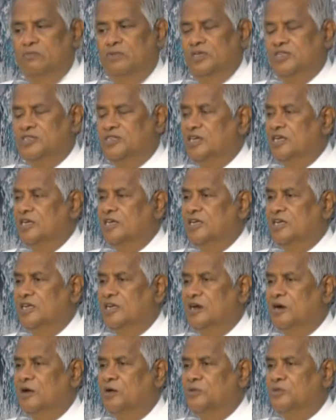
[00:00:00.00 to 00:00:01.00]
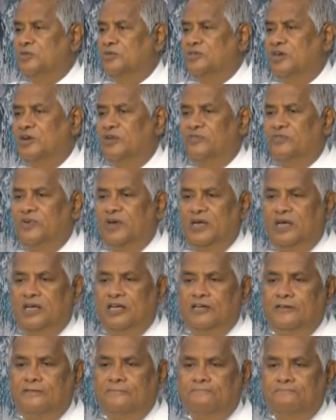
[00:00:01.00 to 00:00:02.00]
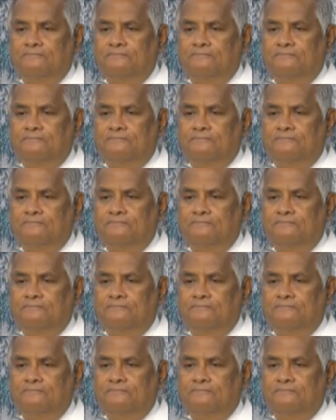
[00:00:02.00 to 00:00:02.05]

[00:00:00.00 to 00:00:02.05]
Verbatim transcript: We are staying in the house of a,